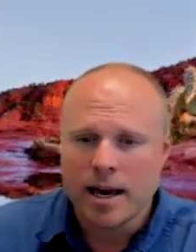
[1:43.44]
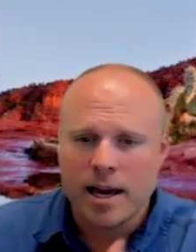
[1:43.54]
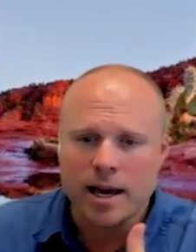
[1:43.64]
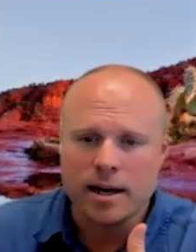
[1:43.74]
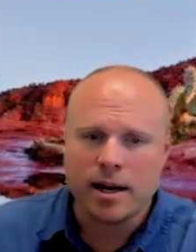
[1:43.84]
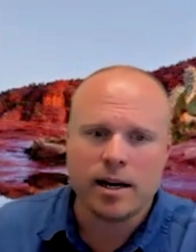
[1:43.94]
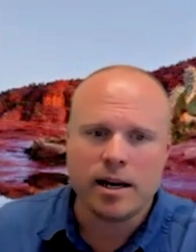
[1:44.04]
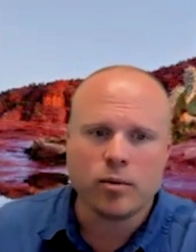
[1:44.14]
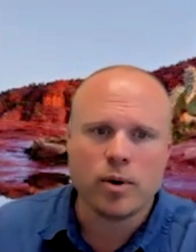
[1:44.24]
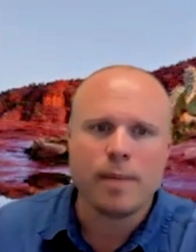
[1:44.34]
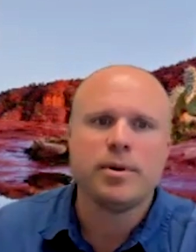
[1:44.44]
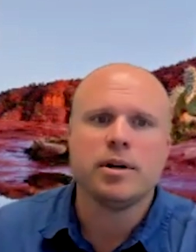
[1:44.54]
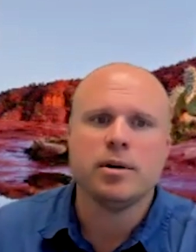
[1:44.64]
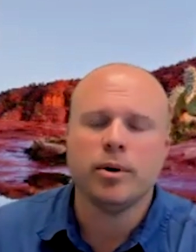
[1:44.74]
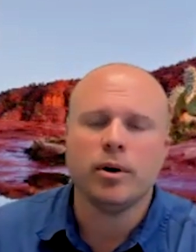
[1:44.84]
And any
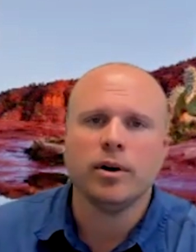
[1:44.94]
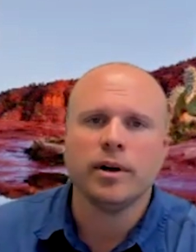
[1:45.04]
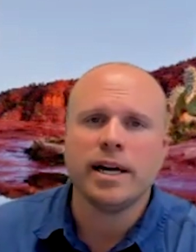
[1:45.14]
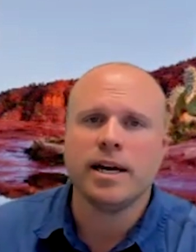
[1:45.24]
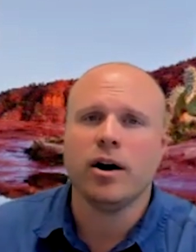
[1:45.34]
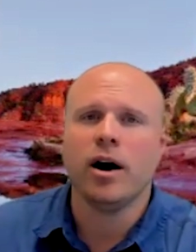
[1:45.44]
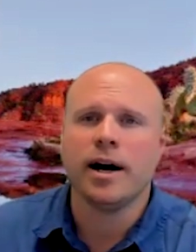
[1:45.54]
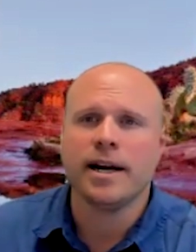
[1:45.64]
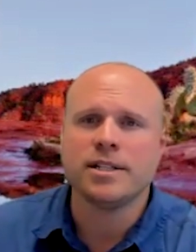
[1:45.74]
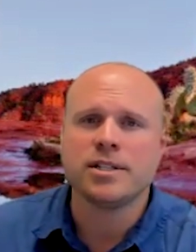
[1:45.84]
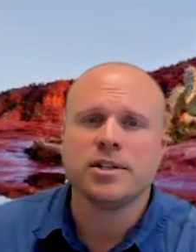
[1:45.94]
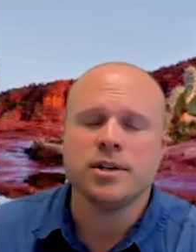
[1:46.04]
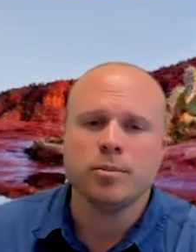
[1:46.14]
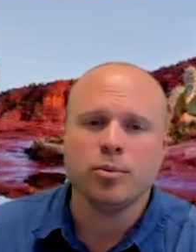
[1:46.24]
reputable, any honest